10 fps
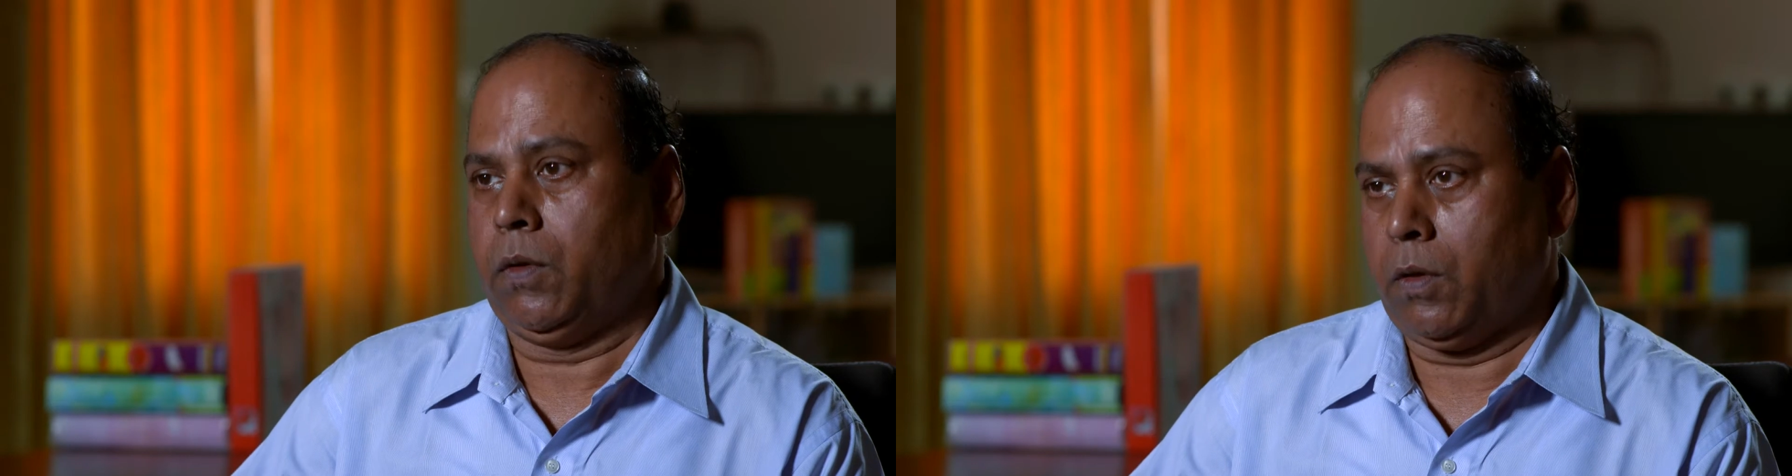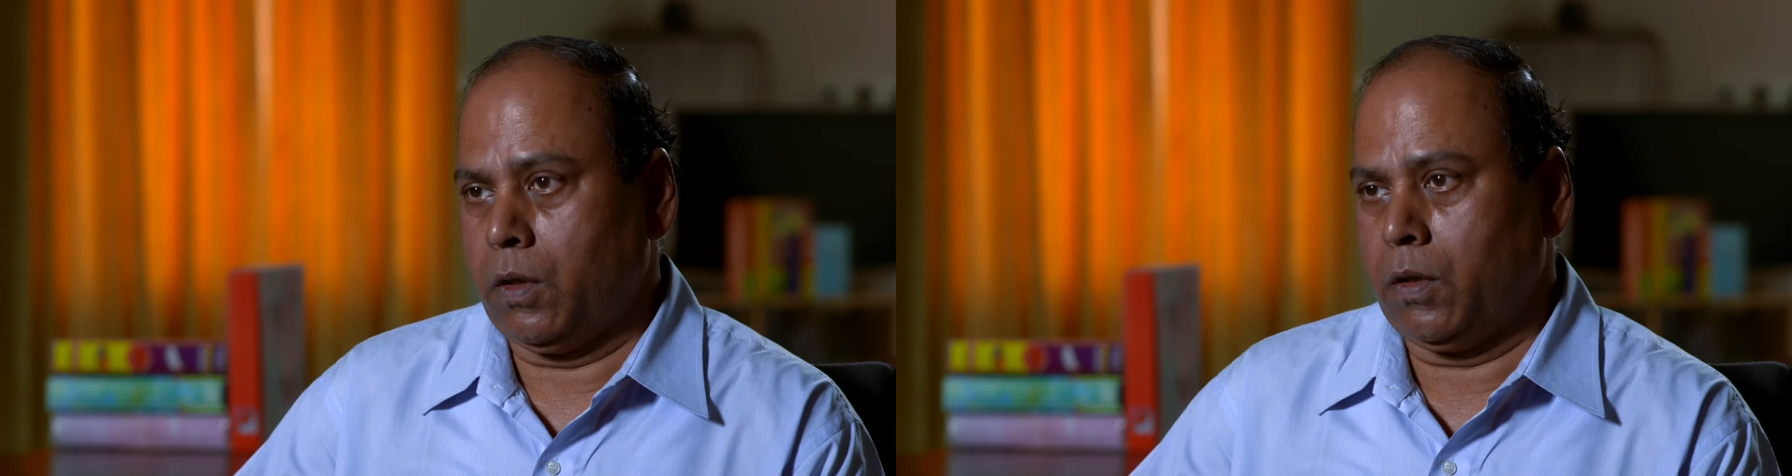
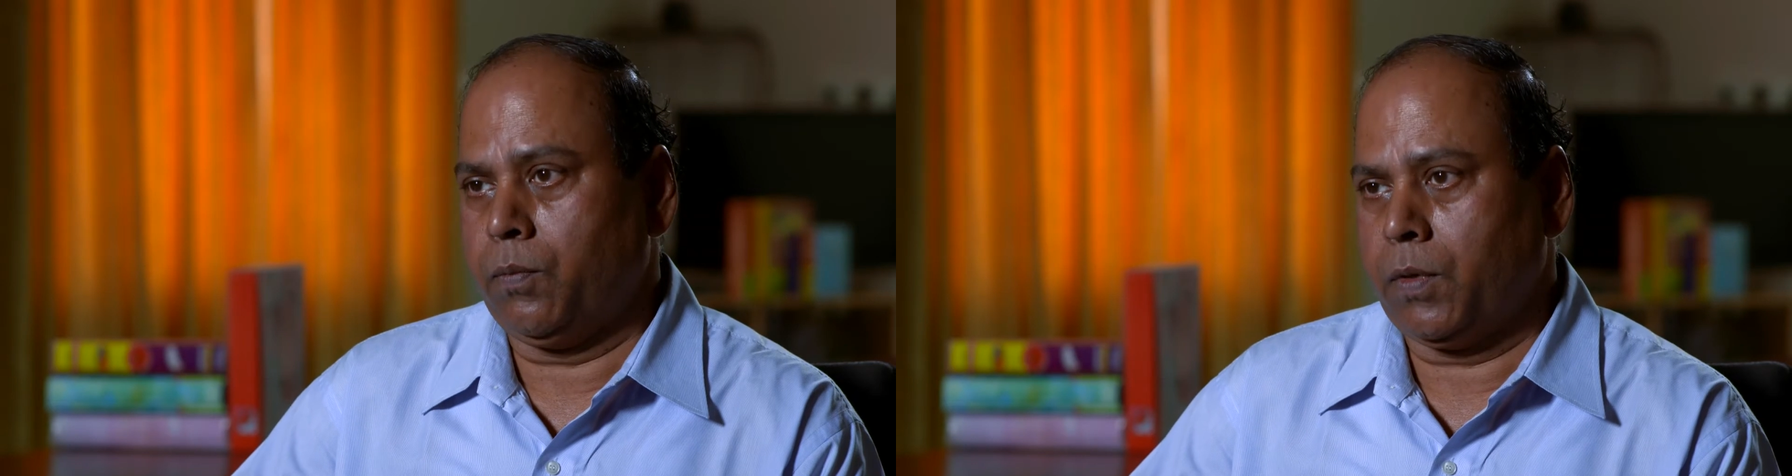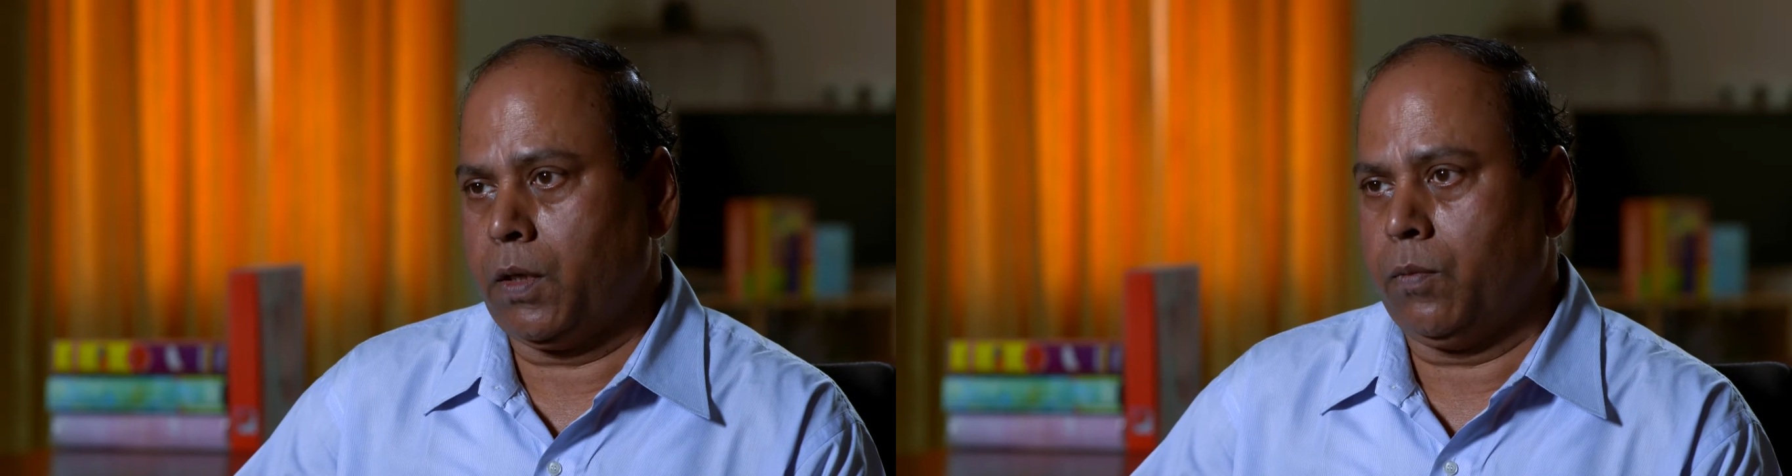all
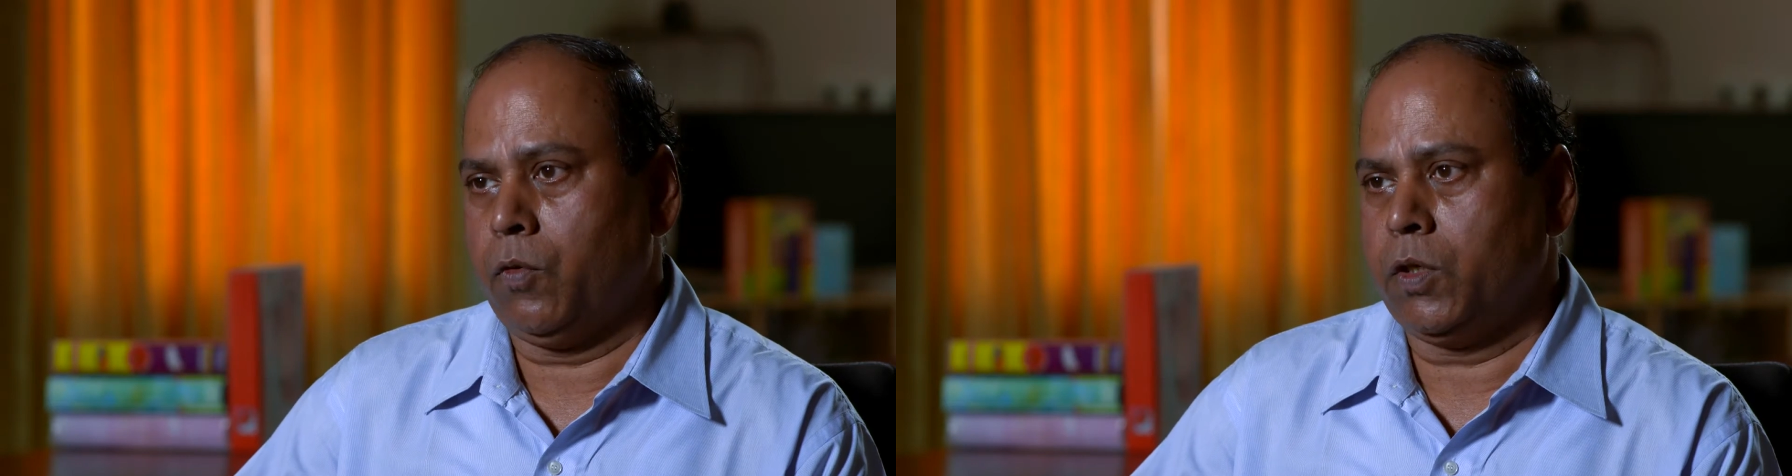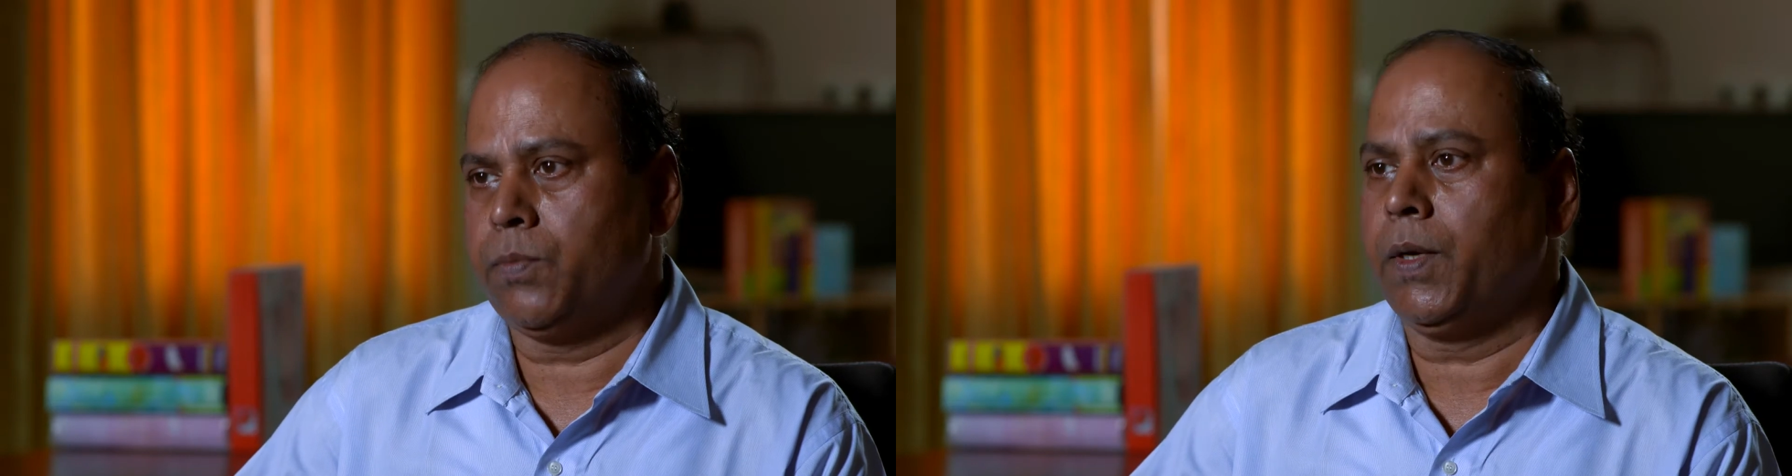from
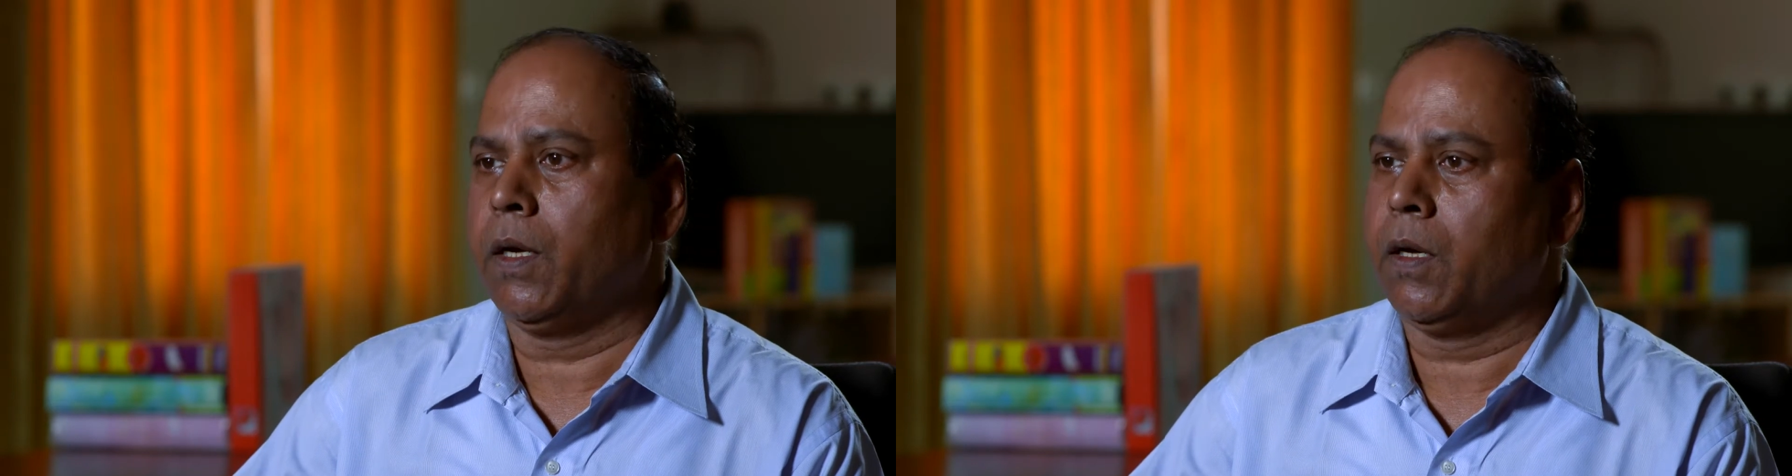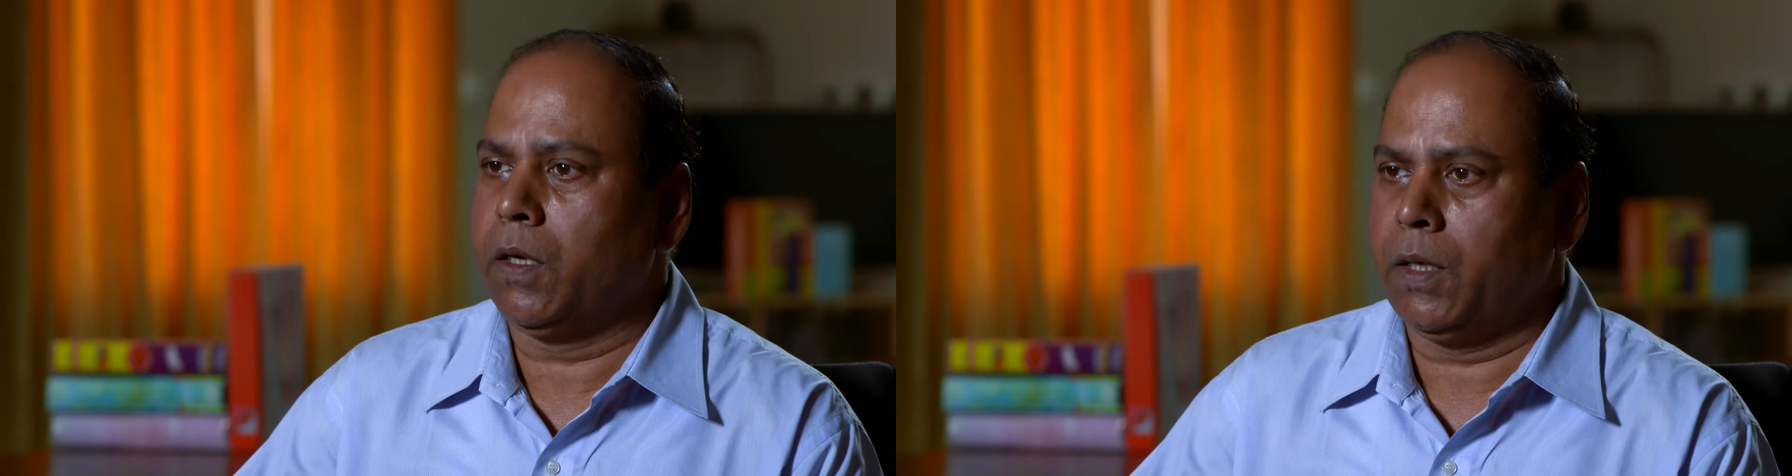West
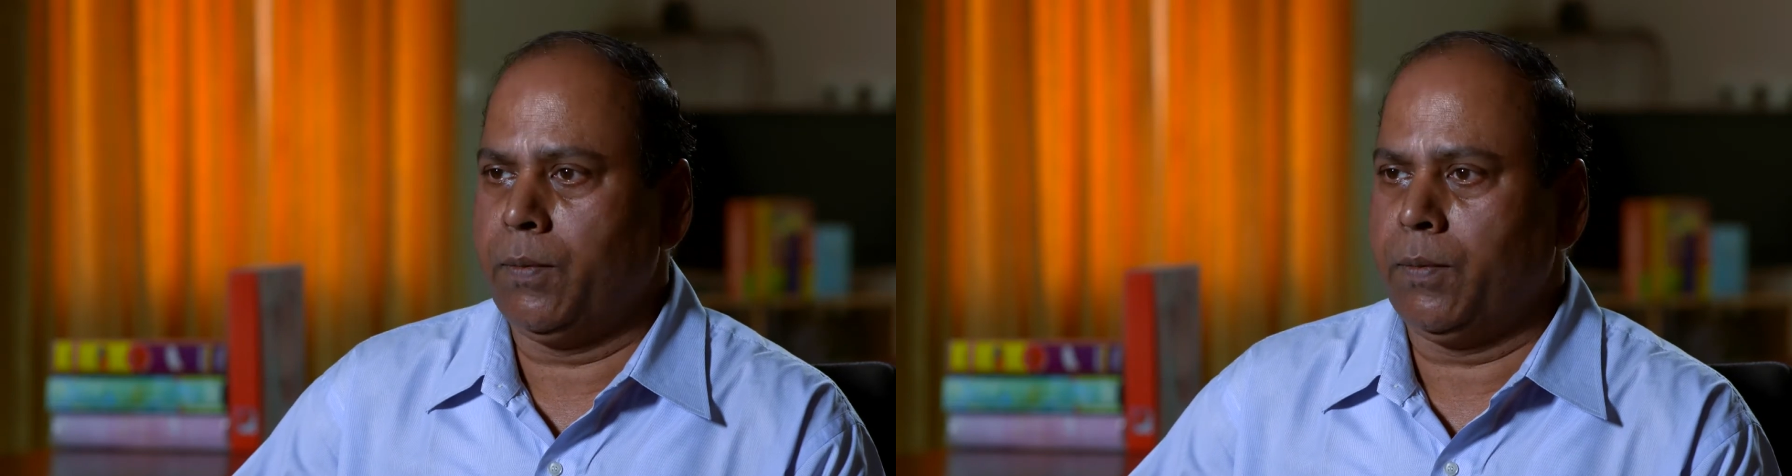Bengal,